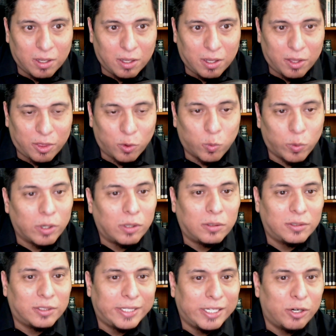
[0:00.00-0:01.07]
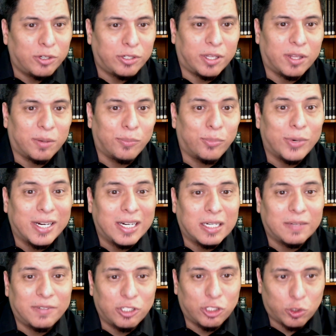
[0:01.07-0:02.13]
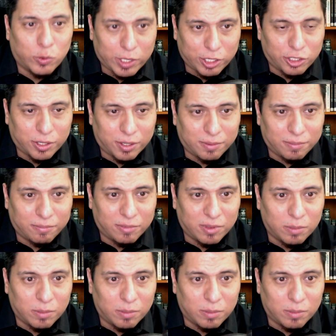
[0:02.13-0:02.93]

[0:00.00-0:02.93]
The world teeters on the brink of destruction.